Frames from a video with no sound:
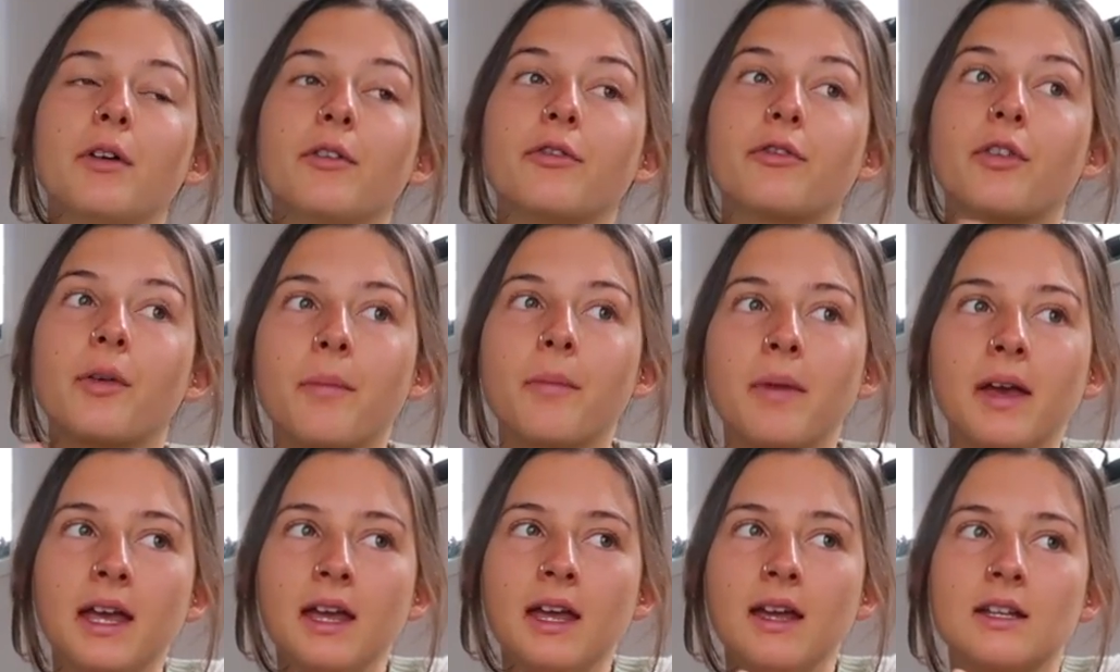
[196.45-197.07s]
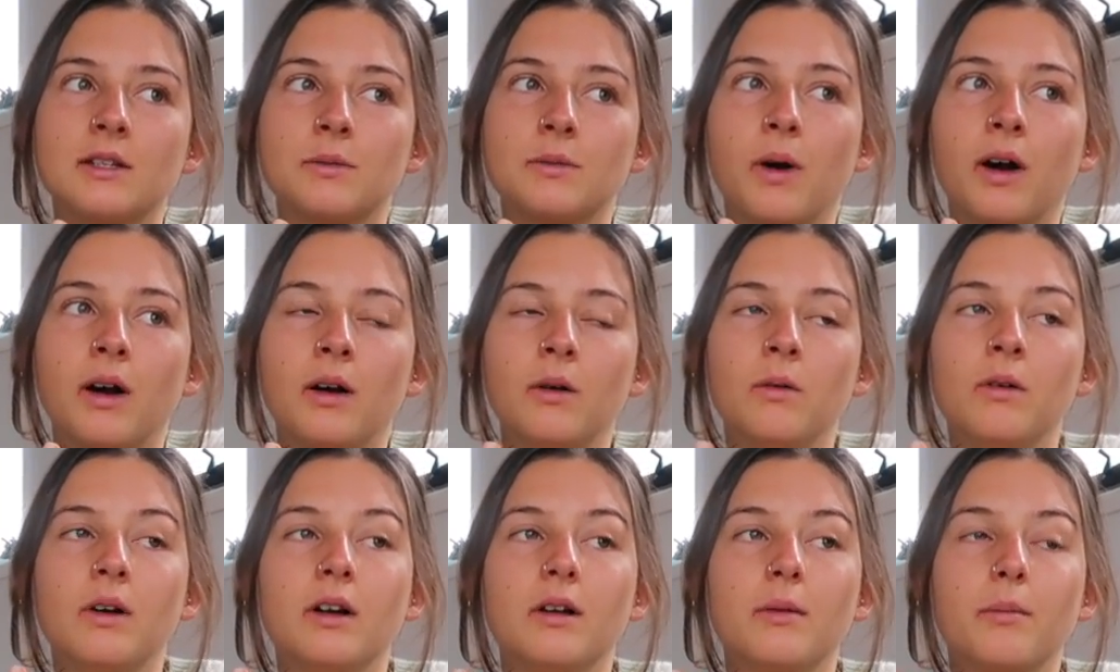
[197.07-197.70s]
For me as
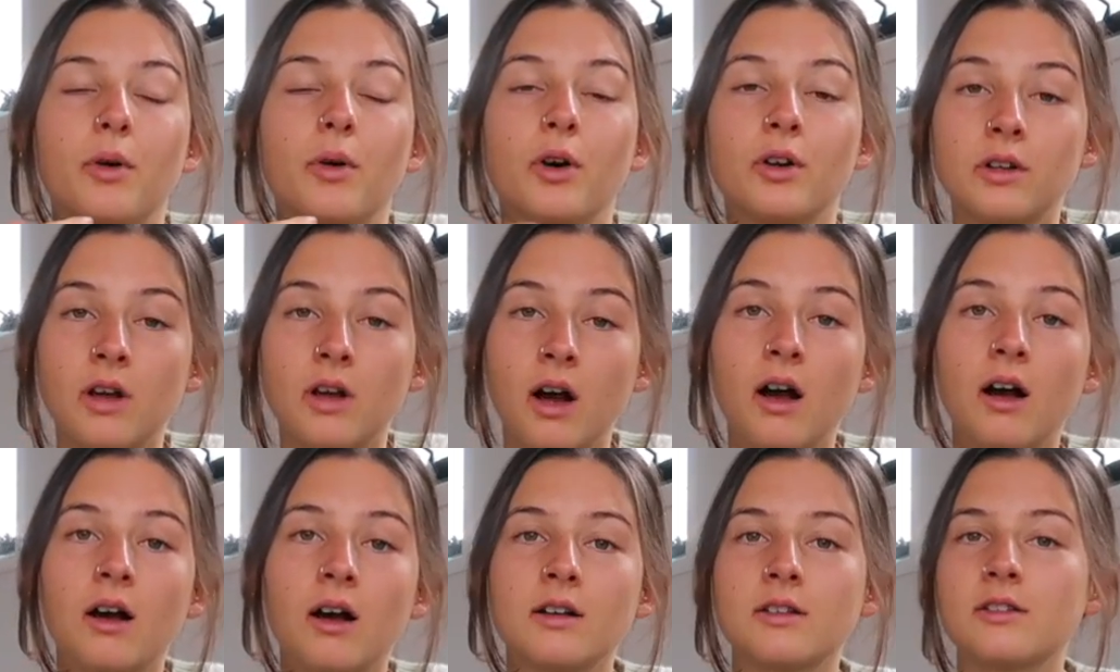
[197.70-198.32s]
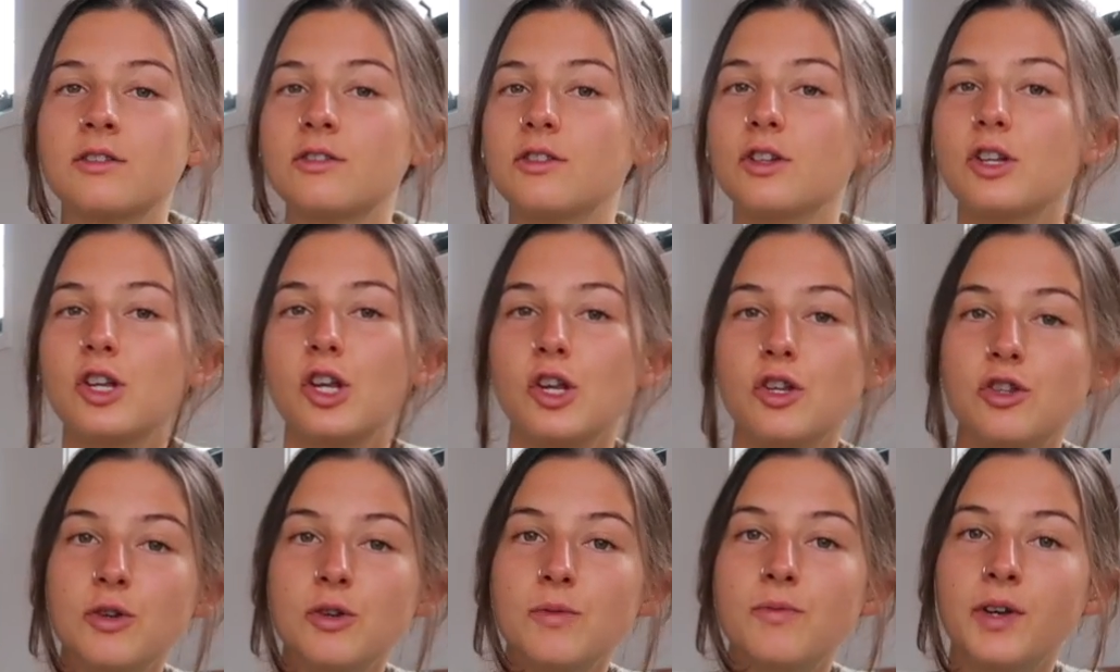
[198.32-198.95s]
well, podcast,
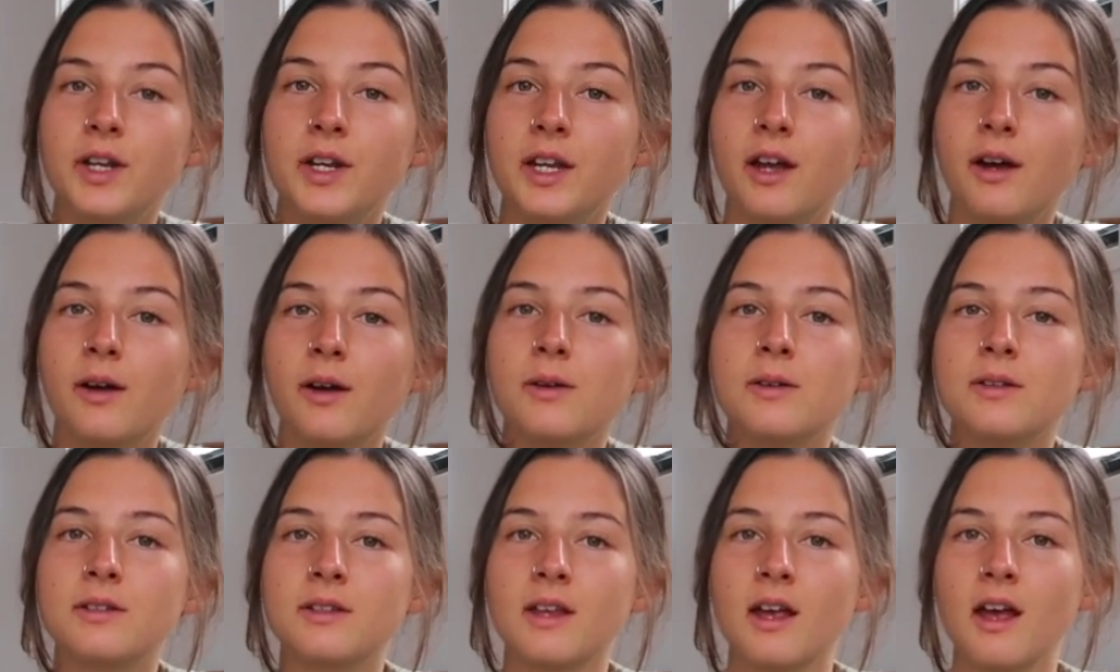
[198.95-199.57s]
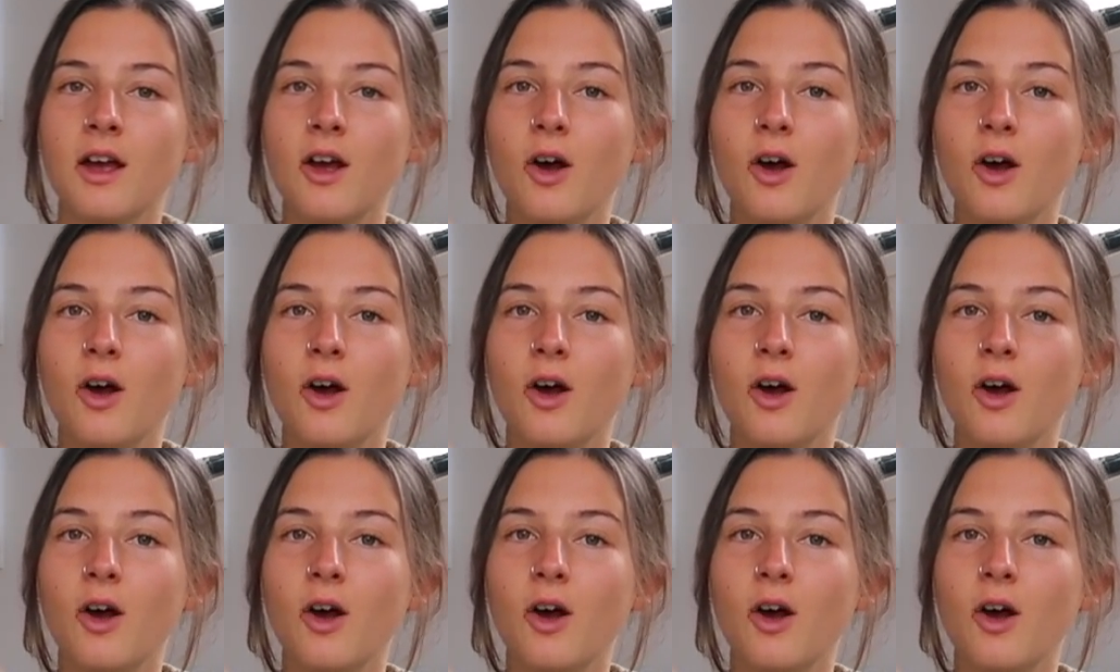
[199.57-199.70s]
YouTube videos,